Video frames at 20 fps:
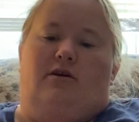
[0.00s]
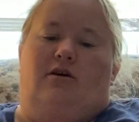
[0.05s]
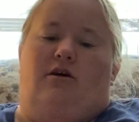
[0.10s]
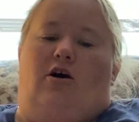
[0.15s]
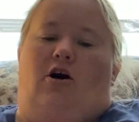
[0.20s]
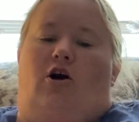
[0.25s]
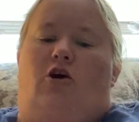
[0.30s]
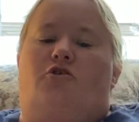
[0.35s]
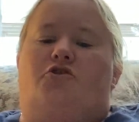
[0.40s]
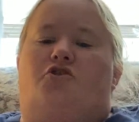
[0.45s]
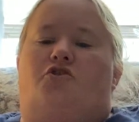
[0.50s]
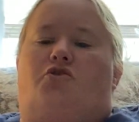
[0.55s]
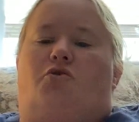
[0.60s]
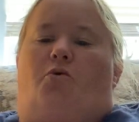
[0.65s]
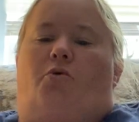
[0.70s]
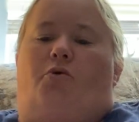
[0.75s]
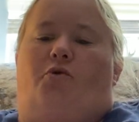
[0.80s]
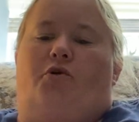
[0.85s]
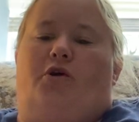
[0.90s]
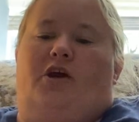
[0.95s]
Our
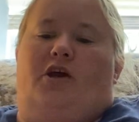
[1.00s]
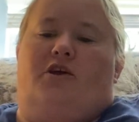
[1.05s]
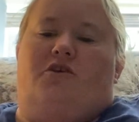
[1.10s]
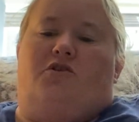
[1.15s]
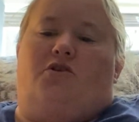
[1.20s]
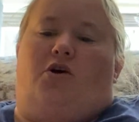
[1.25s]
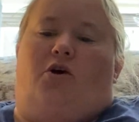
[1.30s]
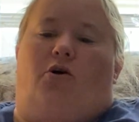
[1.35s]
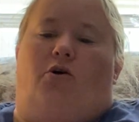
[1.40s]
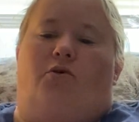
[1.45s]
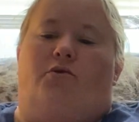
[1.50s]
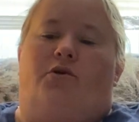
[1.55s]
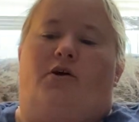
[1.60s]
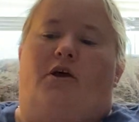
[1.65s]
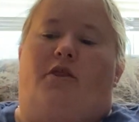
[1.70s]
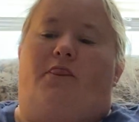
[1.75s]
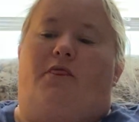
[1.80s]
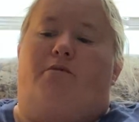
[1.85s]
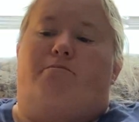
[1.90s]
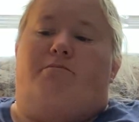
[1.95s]
story is called
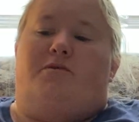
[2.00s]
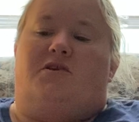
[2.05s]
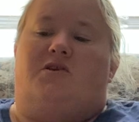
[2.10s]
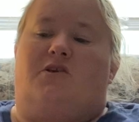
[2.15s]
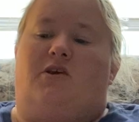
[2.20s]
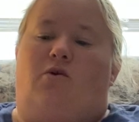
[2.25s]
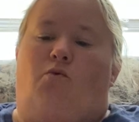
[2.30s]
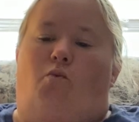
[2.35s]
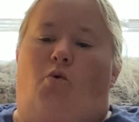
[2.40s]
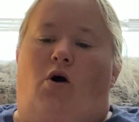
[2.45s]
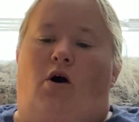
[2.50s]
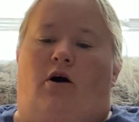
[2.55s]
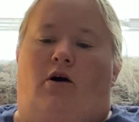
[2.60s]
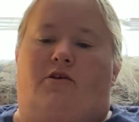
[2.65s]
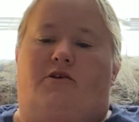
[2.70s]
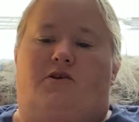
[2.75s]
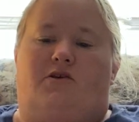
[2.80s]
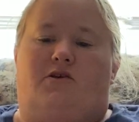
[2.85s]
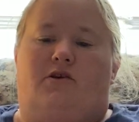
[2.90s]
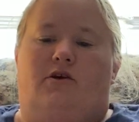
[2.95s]
The Missing
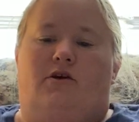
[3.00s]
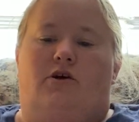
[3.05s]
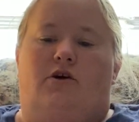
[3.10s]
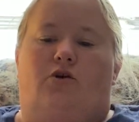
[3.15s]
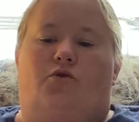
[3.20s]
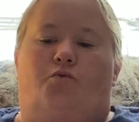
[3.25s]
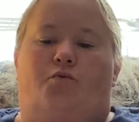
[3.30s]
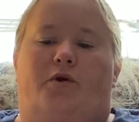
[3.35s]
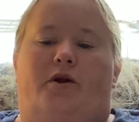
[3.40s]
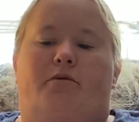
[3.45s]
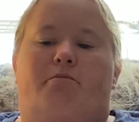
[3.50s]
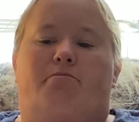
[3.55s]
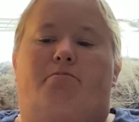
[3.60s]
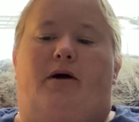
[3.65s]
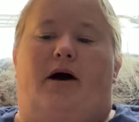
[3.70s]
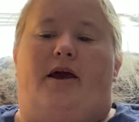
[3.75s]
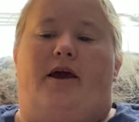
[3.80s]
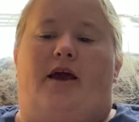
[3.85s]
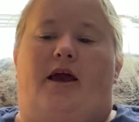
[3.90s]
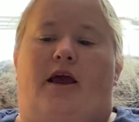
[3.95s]
Wands, written
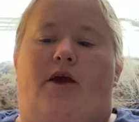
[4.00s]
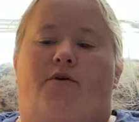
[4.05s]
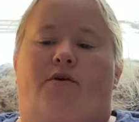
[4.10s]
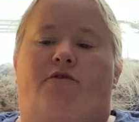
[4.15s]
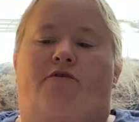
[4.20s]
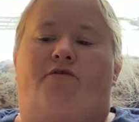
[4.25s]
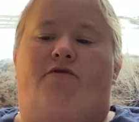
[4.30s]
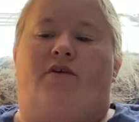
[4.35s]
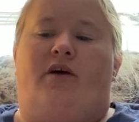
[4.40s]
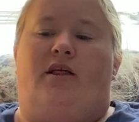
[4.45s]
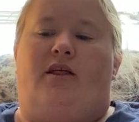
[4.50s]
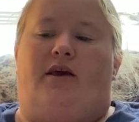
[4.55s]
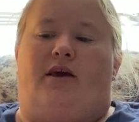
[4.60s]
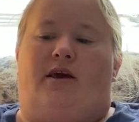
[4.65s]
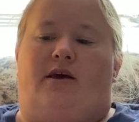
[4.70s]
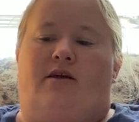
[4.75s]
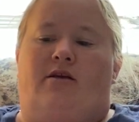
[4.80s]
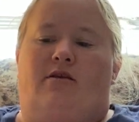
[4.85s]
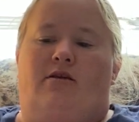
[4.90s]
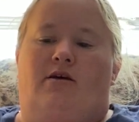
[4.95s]
by Erin
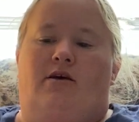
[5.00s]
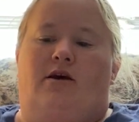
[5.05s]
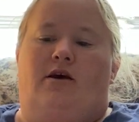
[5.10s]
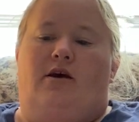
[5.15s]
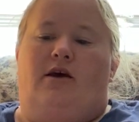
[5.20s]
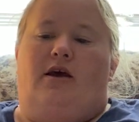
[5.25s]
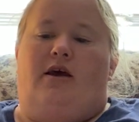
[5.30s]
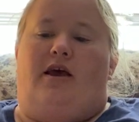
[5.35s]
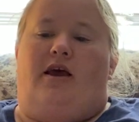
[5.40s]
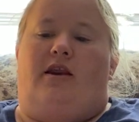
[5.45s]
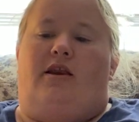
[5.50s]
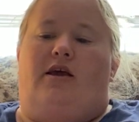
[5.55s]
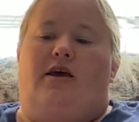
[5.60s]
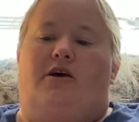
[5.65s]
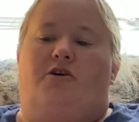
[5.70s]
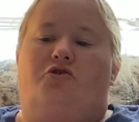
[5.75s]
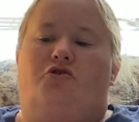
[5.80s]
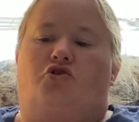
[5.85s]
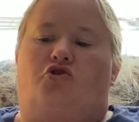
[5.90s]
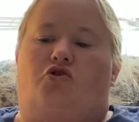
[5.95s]
Falligant, and
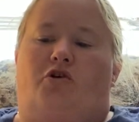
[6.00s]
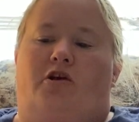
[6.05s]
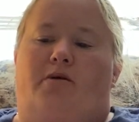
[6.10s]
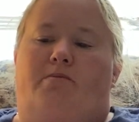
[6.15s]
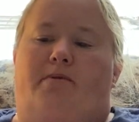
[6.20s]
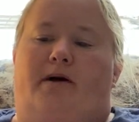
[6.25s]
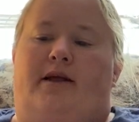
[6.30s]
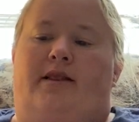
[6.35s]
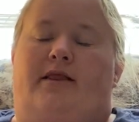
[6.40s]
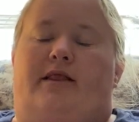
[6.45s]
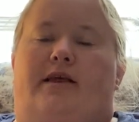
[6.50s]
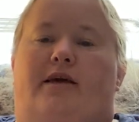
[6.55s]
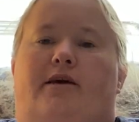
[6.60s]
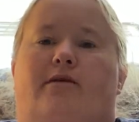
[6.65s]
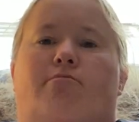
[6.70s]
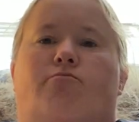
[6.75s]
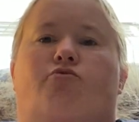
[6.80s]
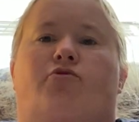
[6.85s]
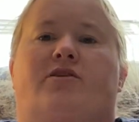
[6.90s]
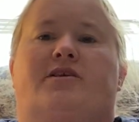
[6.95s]
illustrated by
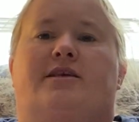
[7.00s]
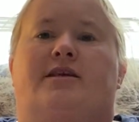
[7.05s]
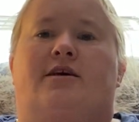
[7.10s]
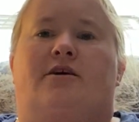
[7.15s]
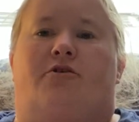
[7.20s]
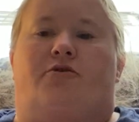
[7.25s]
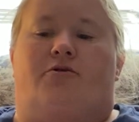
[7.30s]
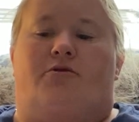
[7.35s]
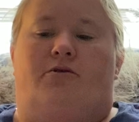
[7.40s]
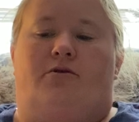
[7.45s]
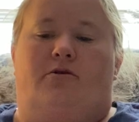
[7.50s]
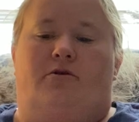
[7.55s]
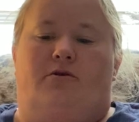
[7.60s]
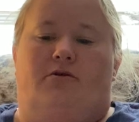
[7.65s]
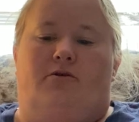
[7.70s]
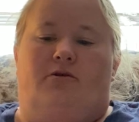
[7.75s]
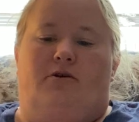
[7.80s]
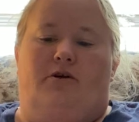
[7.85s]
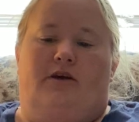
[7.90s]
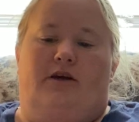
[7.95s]
Liam Brazier.
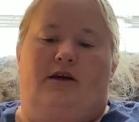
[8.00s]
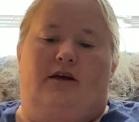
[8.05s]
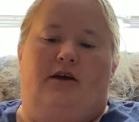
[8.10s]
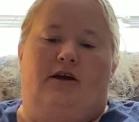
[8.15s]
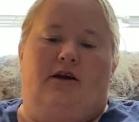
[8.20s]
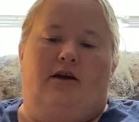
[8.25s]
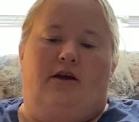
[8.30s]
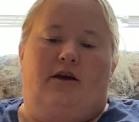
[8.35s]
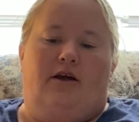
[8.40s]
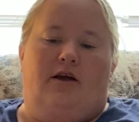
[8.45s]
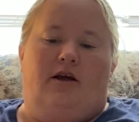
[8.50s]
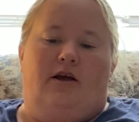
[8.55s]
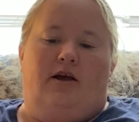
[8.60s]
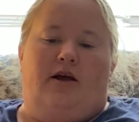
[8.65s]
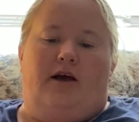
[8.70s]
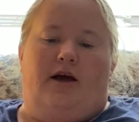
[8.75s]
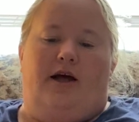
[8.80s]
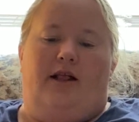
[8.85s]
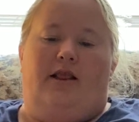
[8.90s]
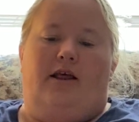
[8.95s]

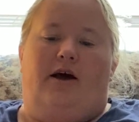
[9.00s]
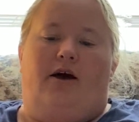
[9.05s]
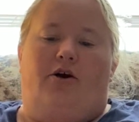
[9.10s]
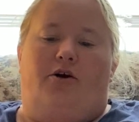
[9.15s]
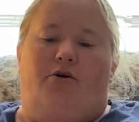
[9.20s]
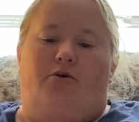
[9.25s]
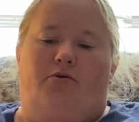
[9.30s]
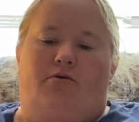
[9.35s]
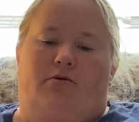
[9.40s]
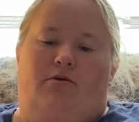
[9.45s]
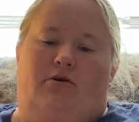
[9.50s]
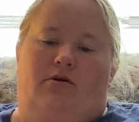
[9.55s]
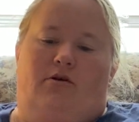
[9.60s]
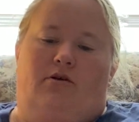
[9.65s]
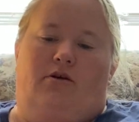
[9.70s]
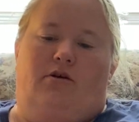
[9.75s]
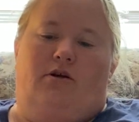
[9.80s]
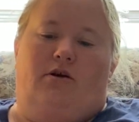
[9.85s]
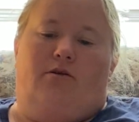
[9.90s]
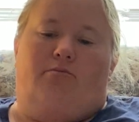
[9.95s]
Hello!
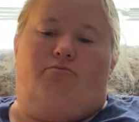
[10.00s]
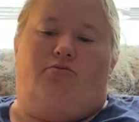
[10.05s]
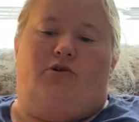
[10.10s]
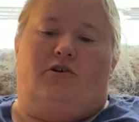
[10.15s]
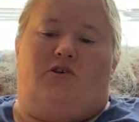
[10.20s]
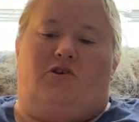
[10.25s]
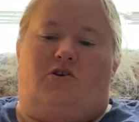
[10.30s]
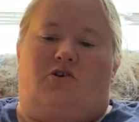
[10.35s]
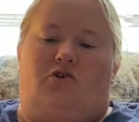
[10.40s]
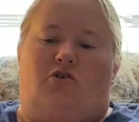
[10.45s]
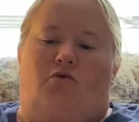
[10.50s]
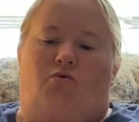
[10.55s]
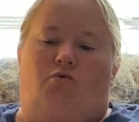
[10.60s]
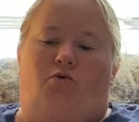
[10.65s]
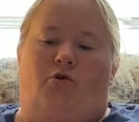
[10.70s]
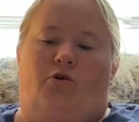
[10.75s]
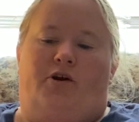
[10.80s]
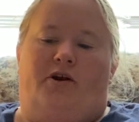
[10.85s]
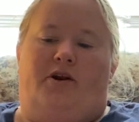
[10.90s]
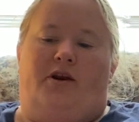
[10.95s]
Princess
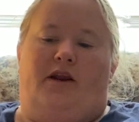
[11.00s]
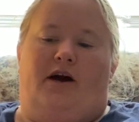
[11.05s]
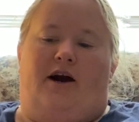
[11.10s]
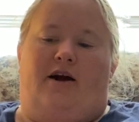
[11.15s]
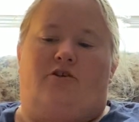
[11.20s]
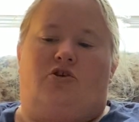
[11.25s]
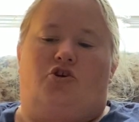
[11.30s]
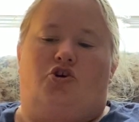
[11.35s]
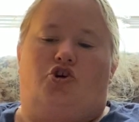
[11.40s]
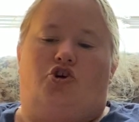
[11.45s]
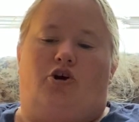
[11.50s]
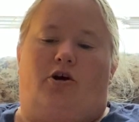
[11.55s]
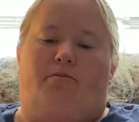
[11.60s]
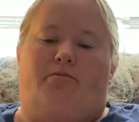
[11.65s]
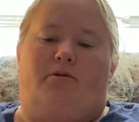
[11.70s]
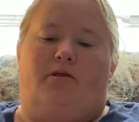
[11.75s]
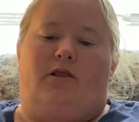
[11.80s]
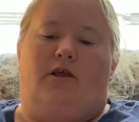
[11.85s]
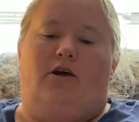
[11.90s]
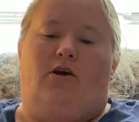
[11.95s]
Aurora knocked
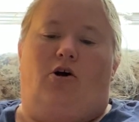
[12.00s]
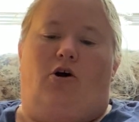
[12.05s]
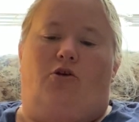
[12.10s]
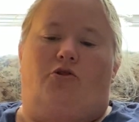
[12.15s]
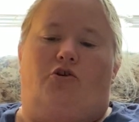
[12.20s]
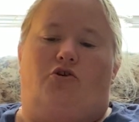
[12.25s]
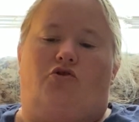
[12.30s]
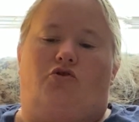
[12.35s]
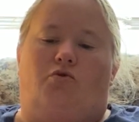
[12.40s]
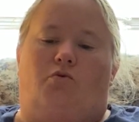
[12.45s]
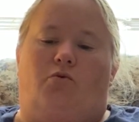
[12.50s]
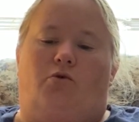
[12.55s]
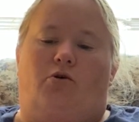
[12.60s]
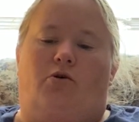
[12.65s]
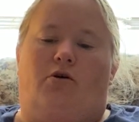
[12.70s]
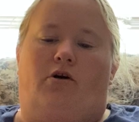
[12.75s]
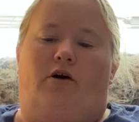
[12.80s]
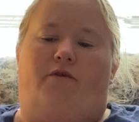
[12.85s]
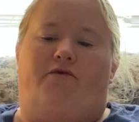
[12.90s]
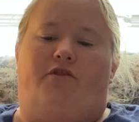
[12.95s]
sharply on the
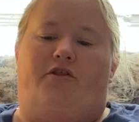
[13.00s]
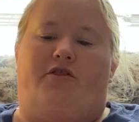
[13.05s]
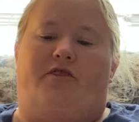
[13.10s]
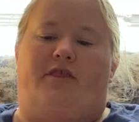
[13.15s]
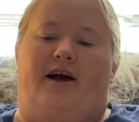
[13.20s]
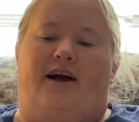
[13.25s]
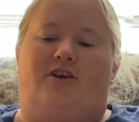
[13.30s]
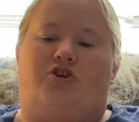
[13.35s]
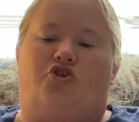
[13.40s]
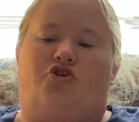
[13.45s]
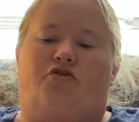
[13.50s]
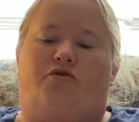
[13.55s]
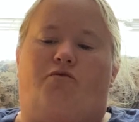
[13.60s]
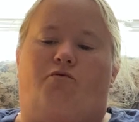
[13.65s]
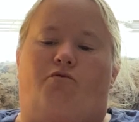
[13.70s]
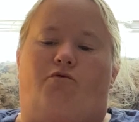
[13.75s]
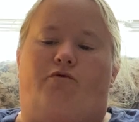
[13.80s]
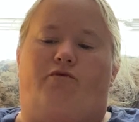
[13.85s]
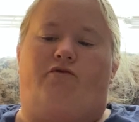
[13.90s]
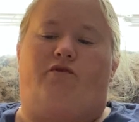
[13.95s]
door of the thatched
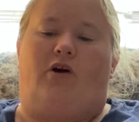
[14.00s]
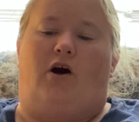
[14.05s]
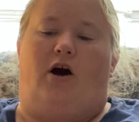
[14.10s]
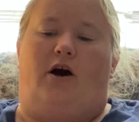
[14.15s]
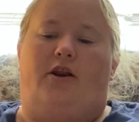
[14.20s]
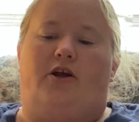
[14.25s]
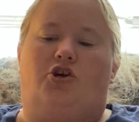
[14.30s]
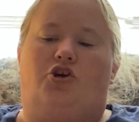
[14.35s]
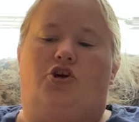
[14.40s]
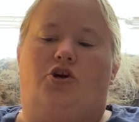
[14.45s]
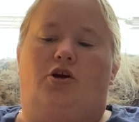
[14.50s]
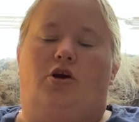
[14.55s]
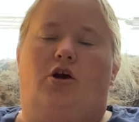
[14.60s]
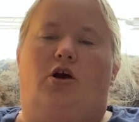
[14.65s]
roof cottage.